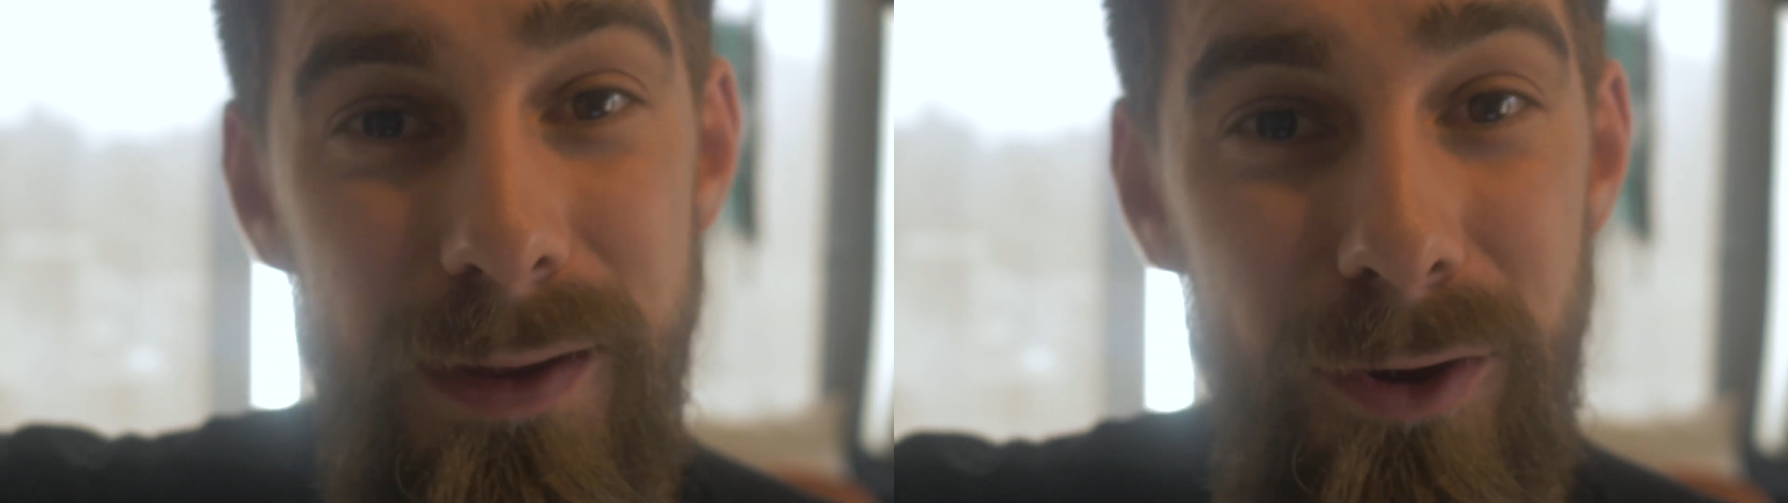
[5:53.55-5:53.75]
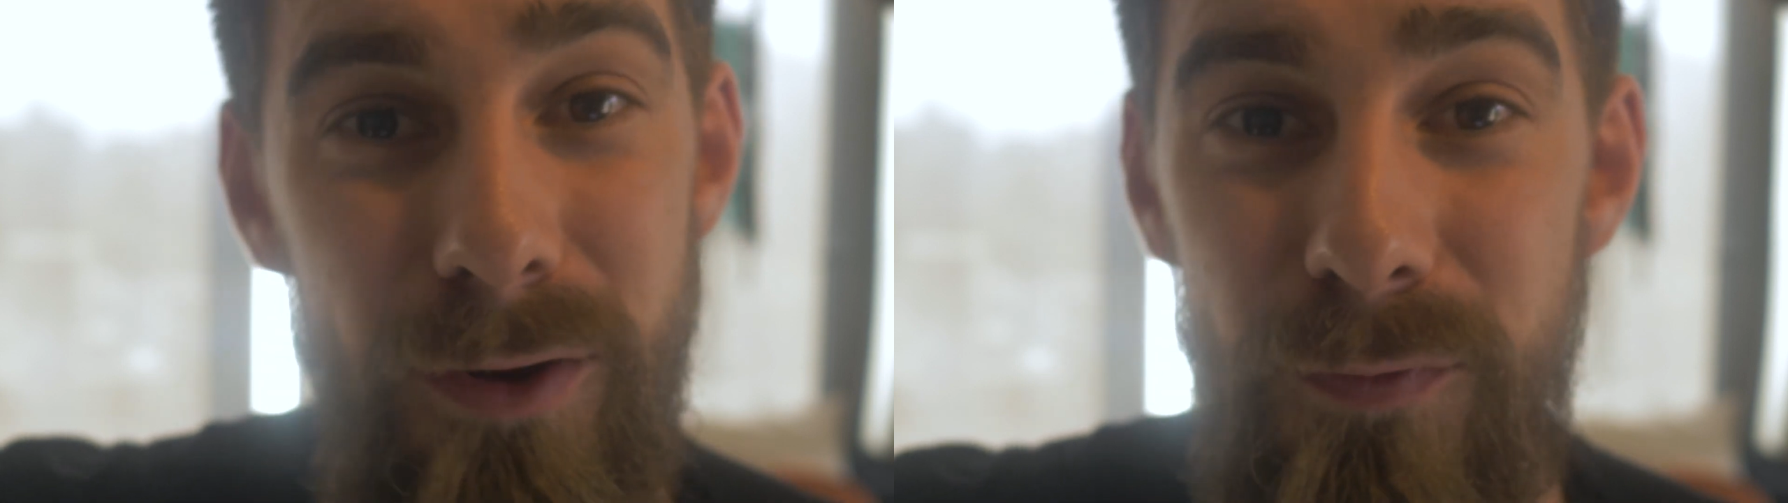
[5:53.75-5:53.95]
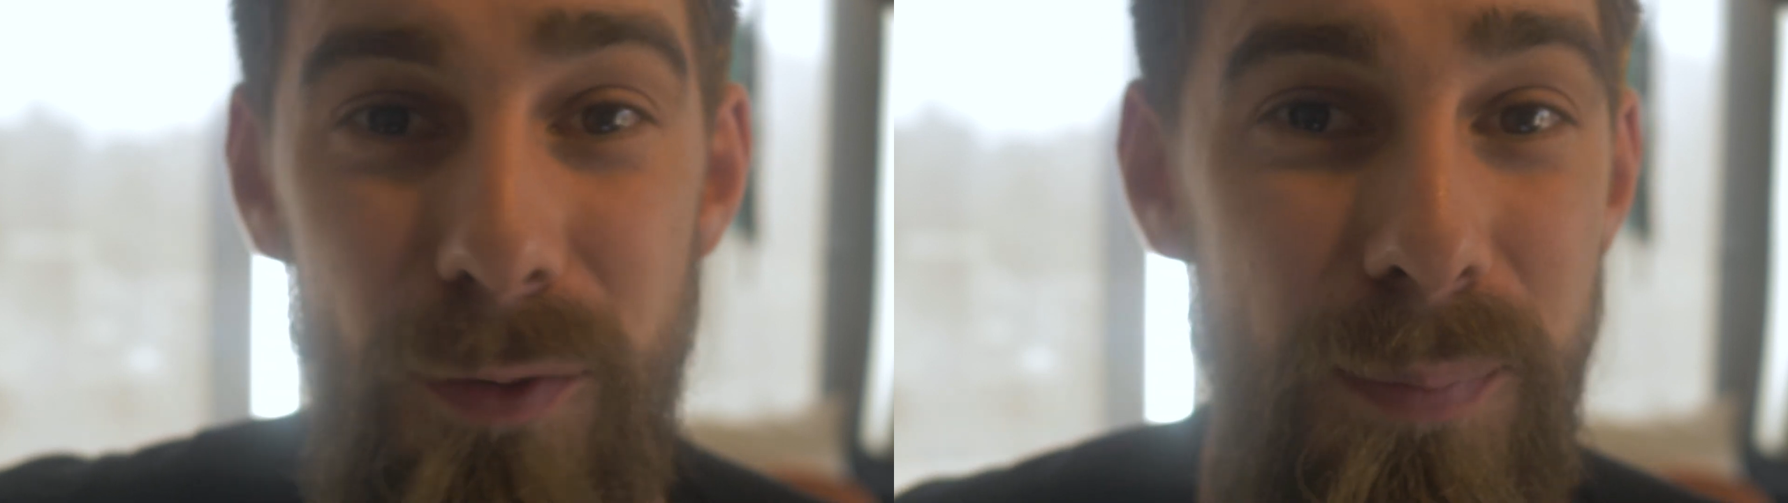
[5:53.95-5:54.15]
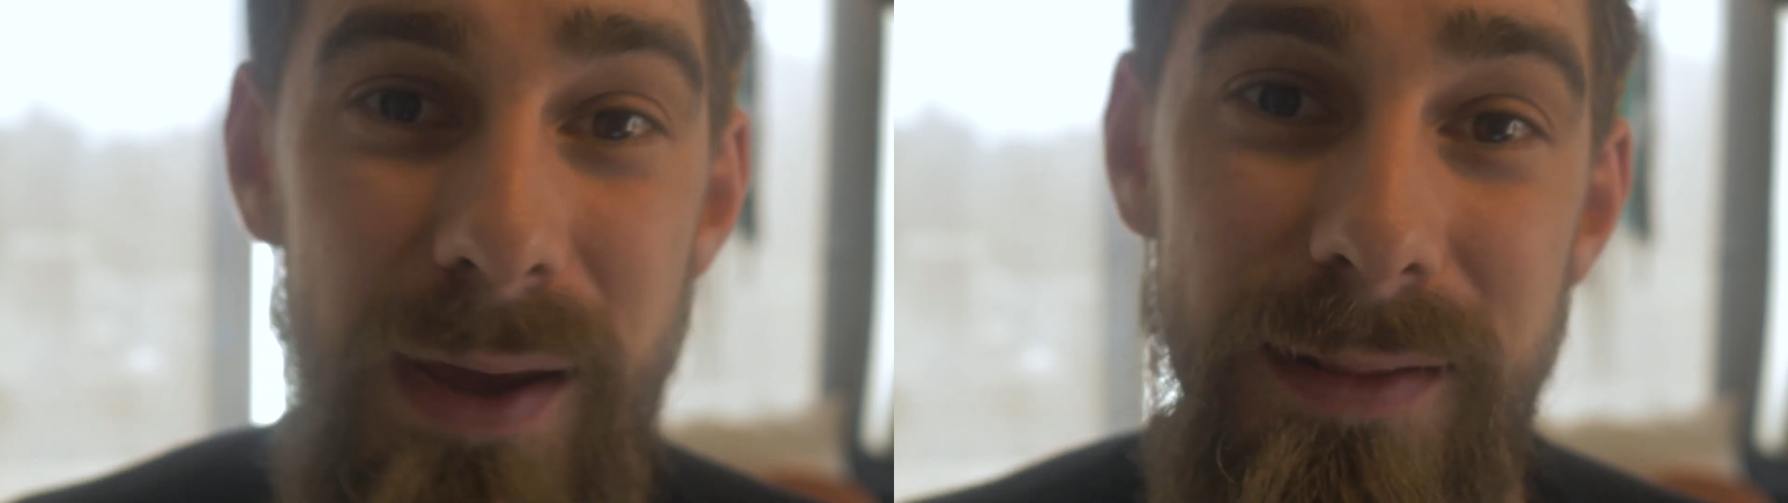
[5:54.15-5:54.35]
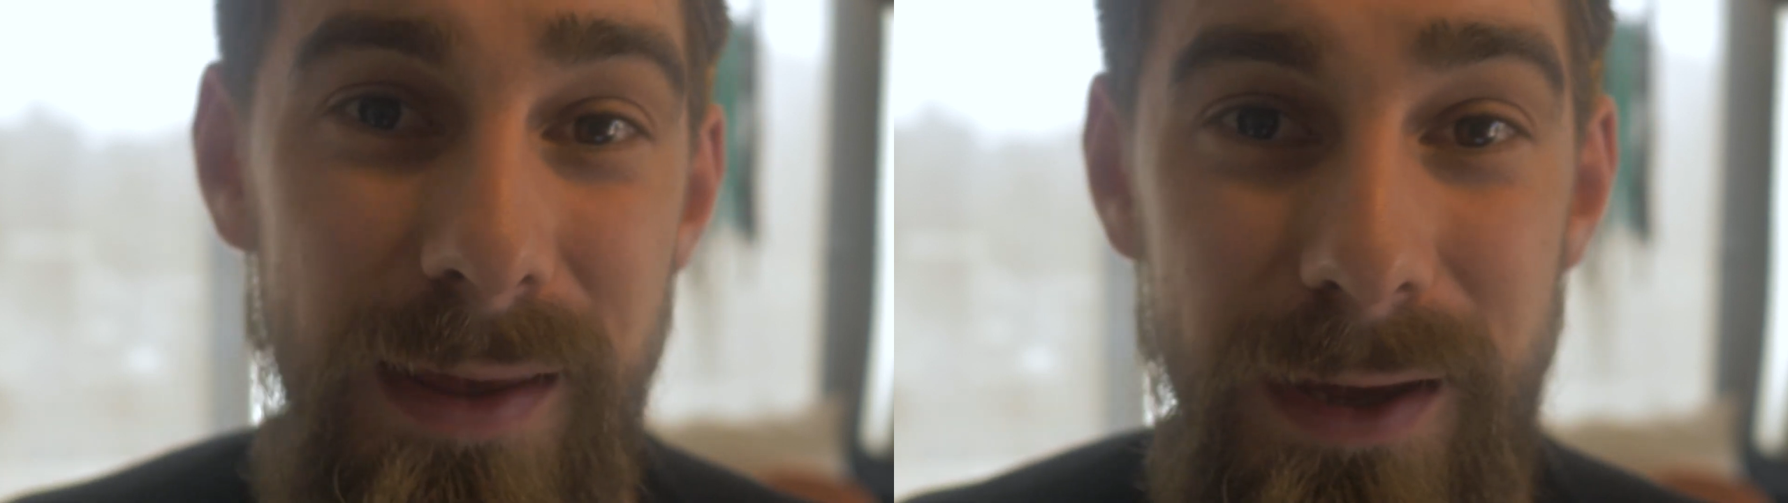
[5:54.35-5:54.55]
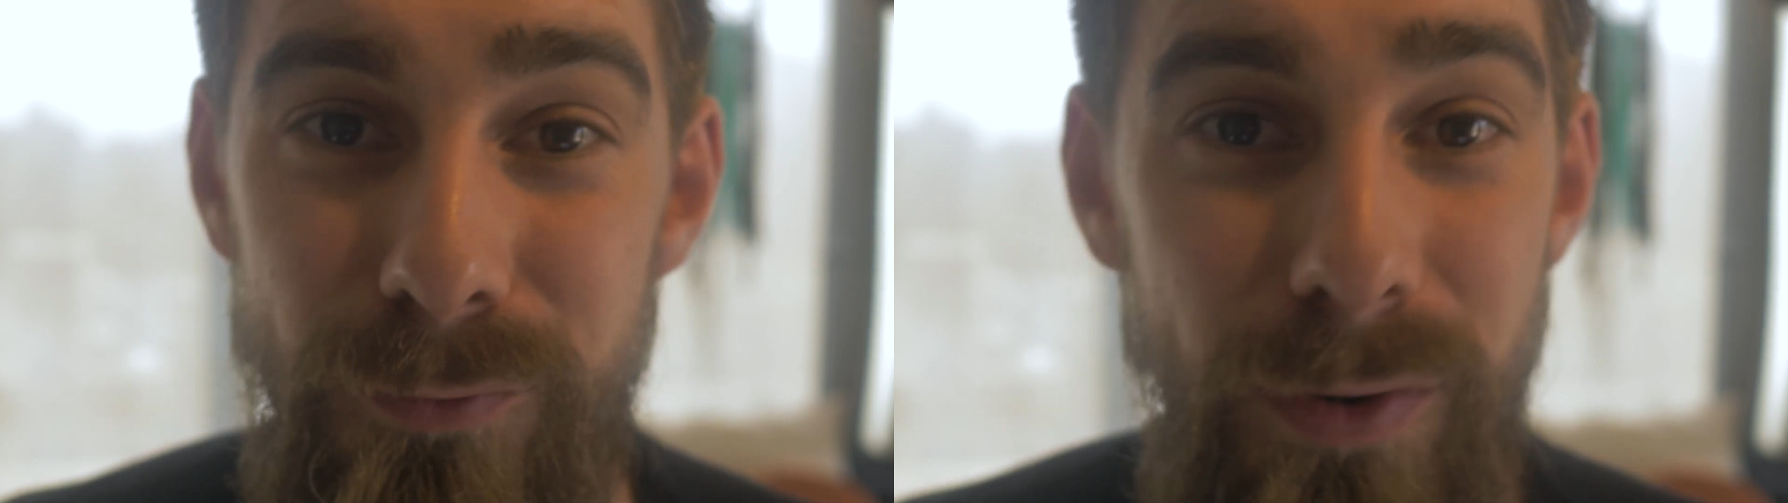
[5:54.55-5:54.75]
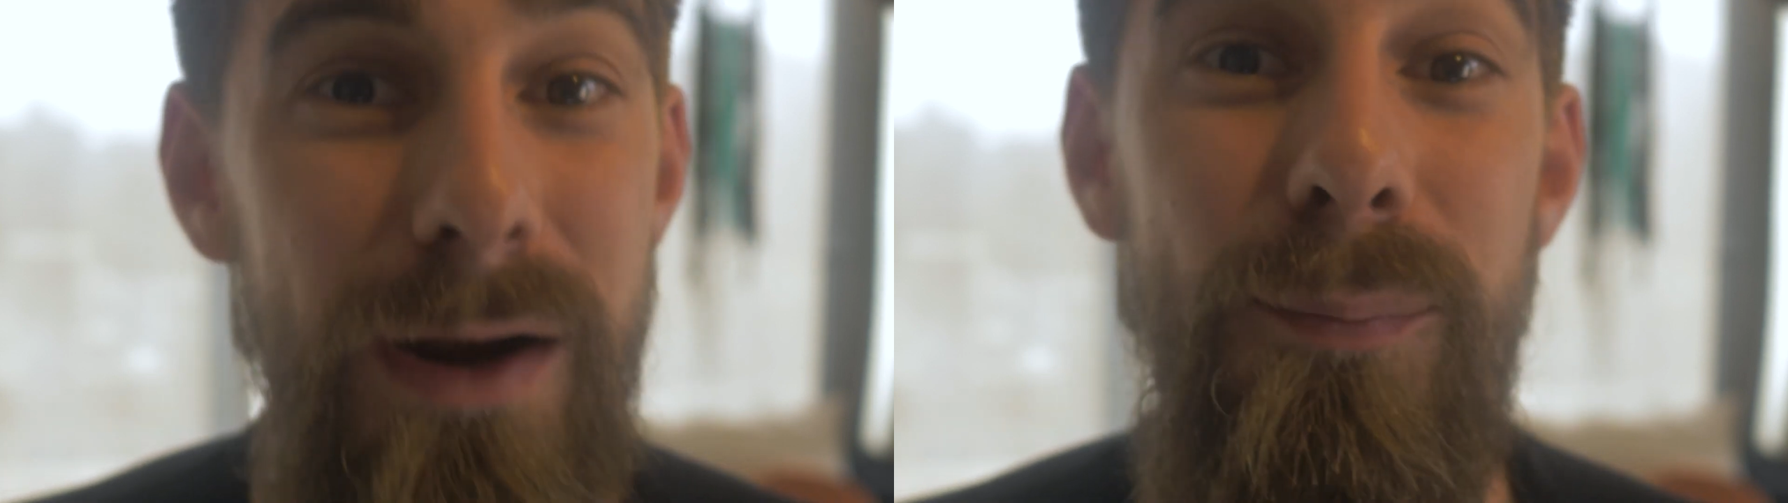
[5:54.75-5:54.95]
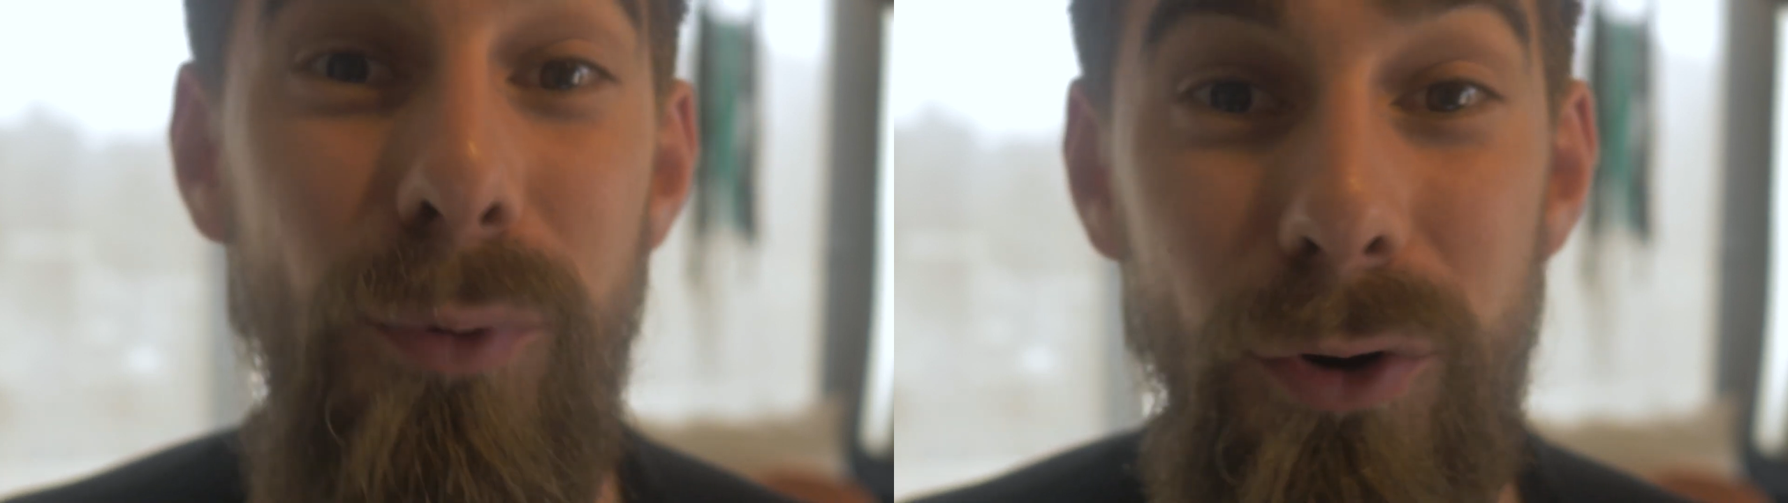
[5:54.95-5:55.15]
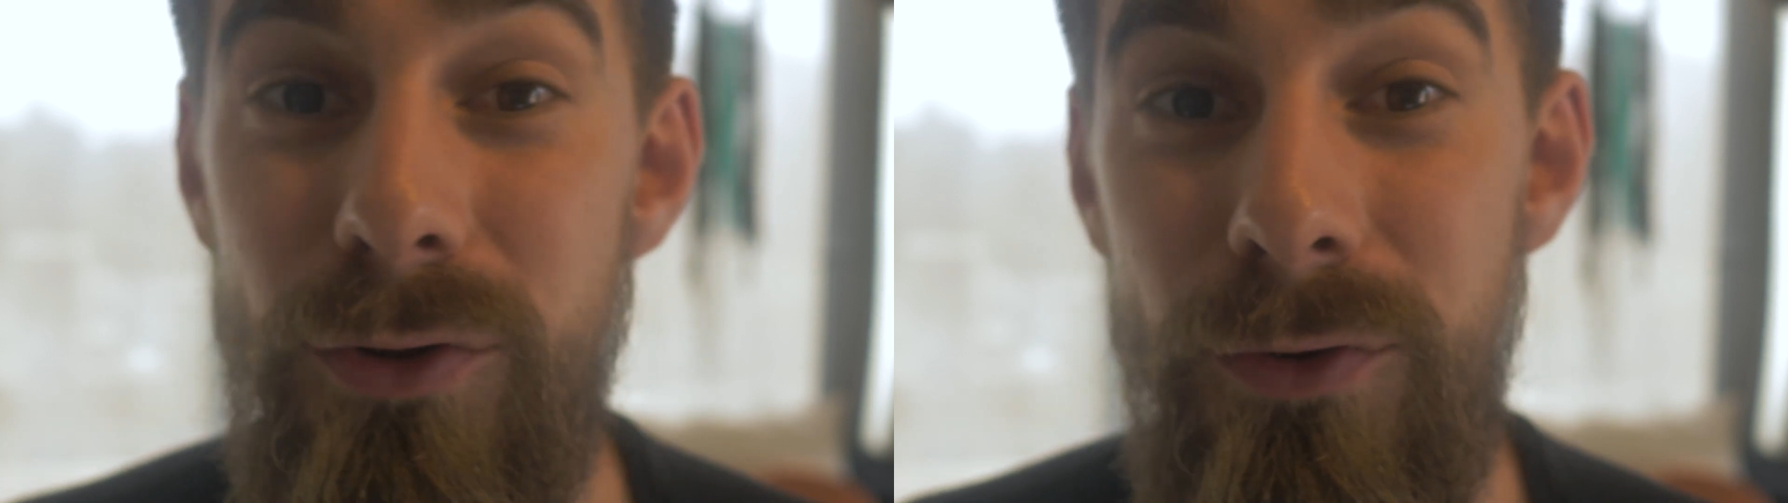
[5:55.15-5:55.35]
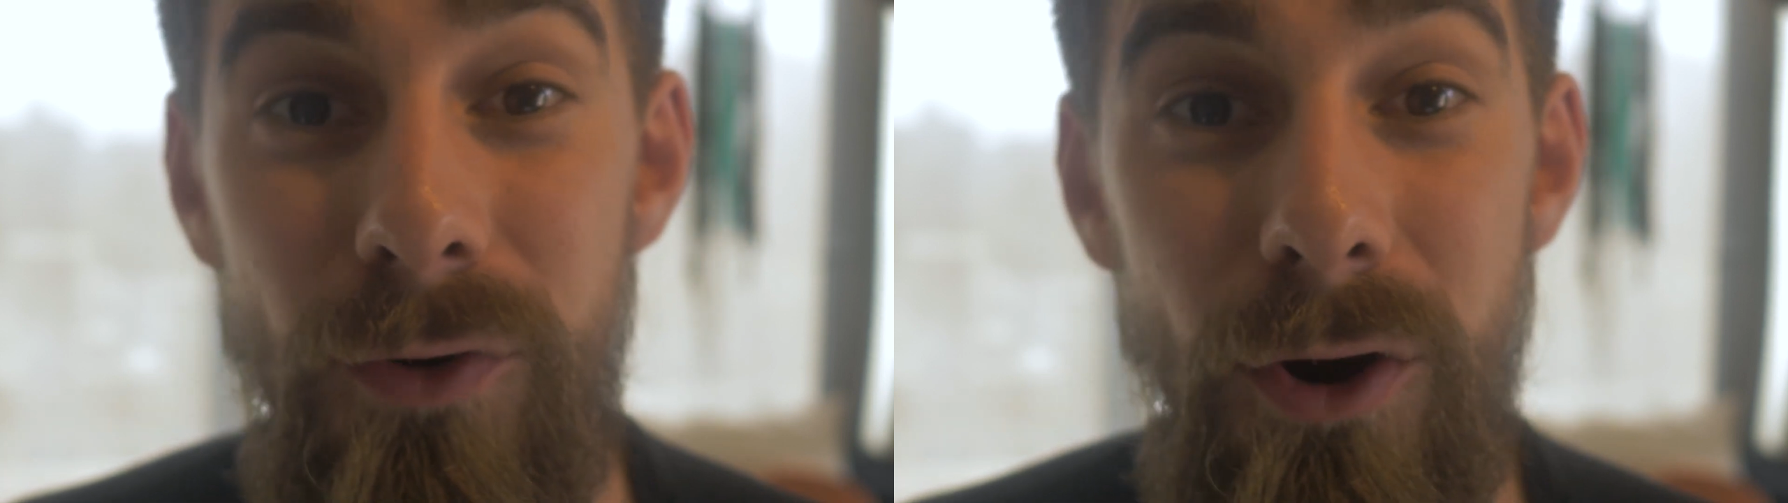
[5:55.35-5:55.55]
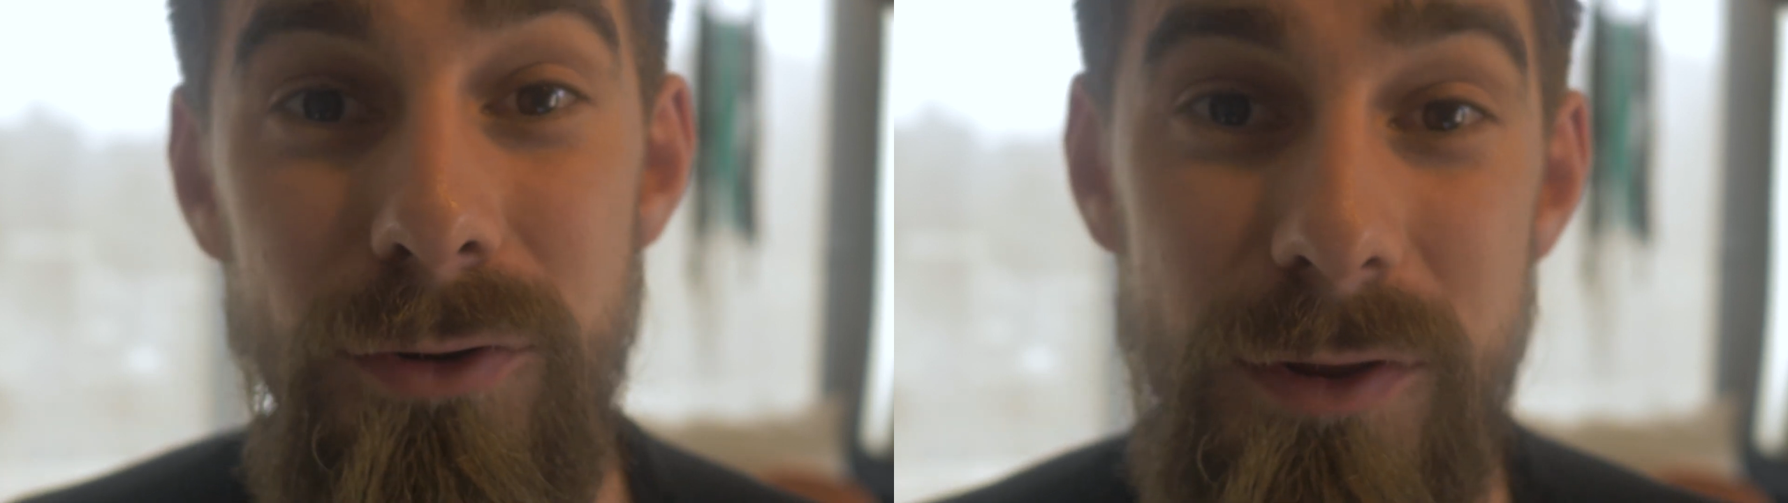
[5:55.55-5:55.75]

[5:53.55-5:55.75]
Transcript: go for a picnic and read a book on your own.